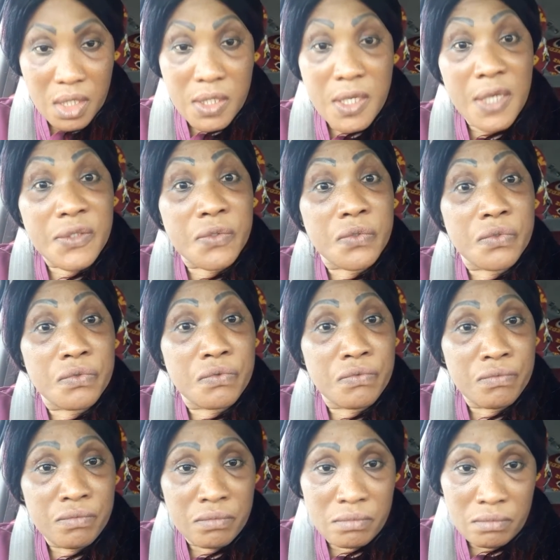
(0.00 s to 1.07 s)
Yes.
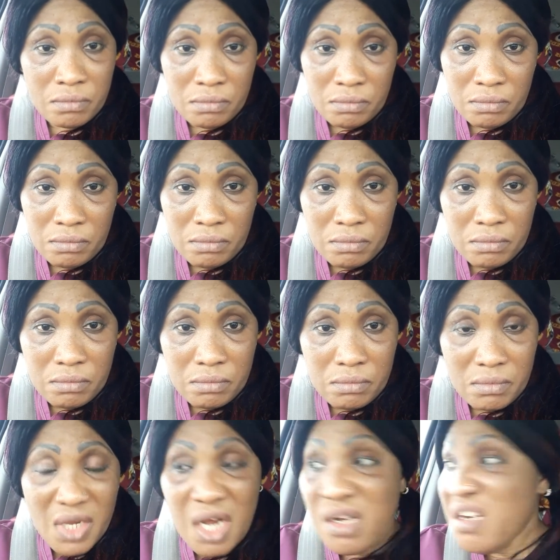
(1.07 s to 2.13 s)

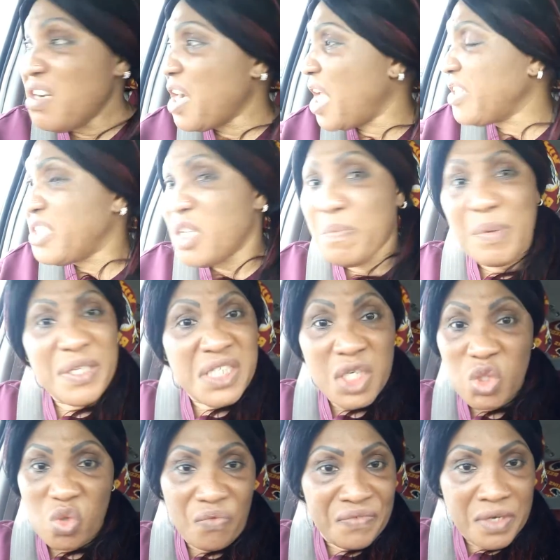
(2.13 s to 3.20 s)

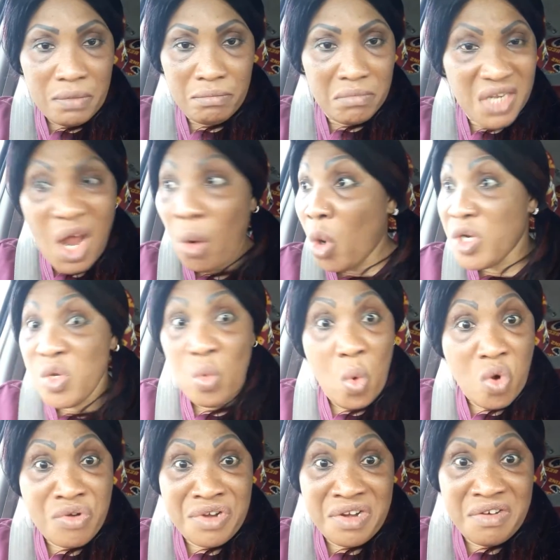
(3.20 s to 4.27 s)
90% of them. Now God in
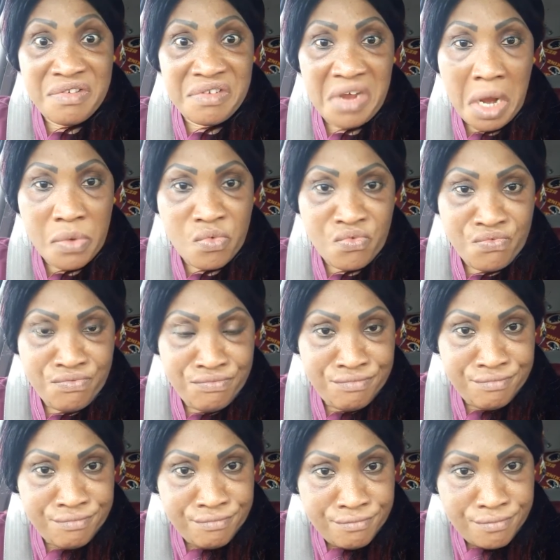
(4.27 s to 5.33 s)
work and then they can't do.
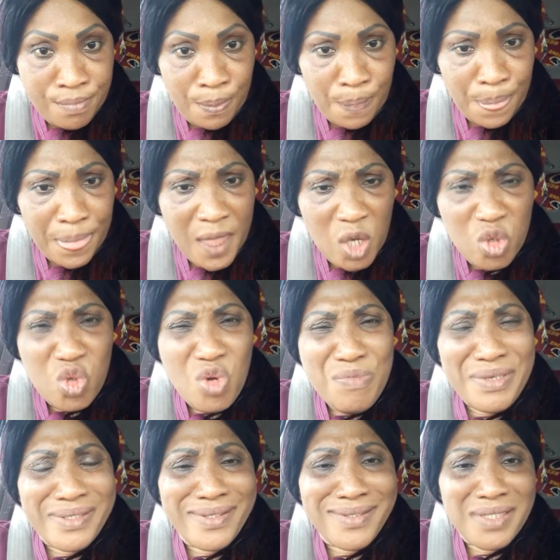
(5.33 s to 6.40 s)
You,
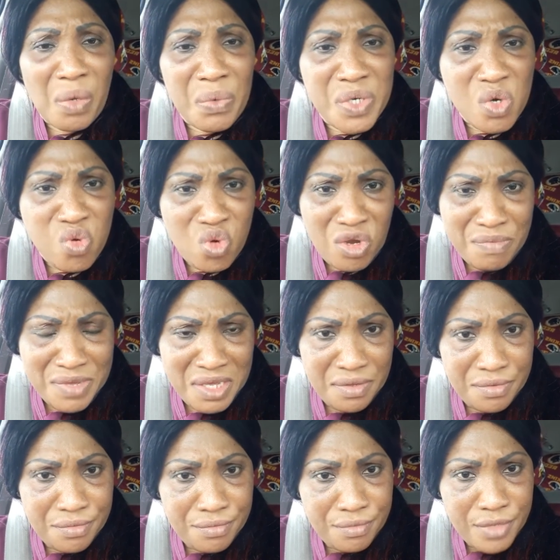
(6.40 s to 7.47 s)
my sister, where you look me?
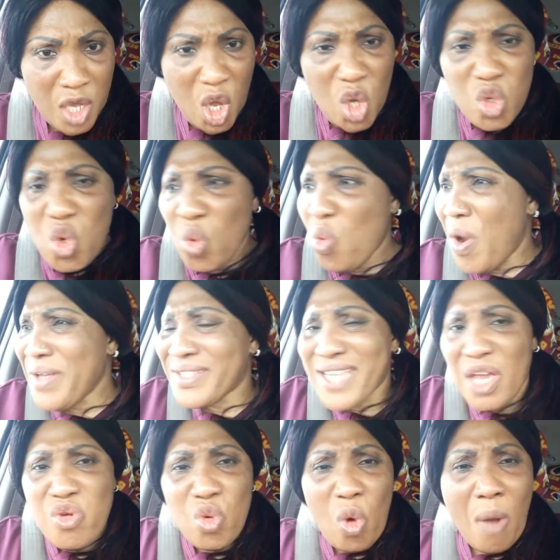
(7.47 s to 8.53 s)
You go
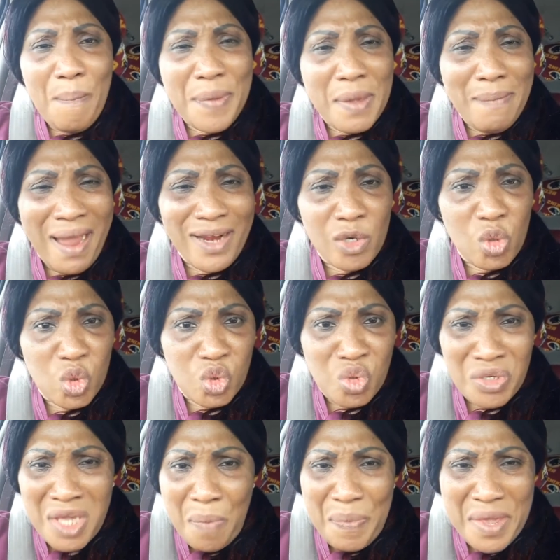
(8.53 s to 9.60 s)
inside, you come in Maridos,
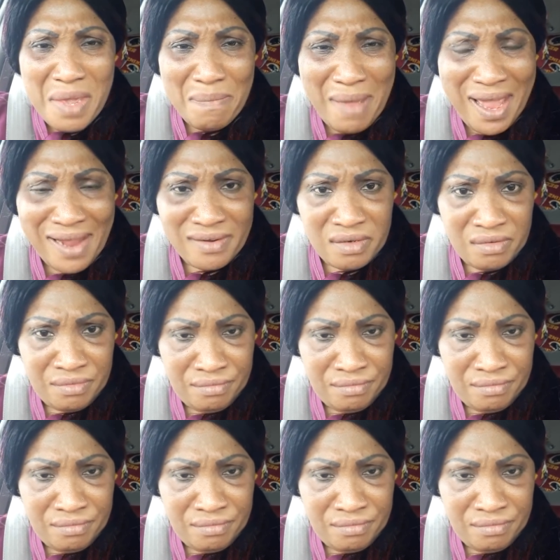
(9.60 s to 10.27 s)
you keep a man.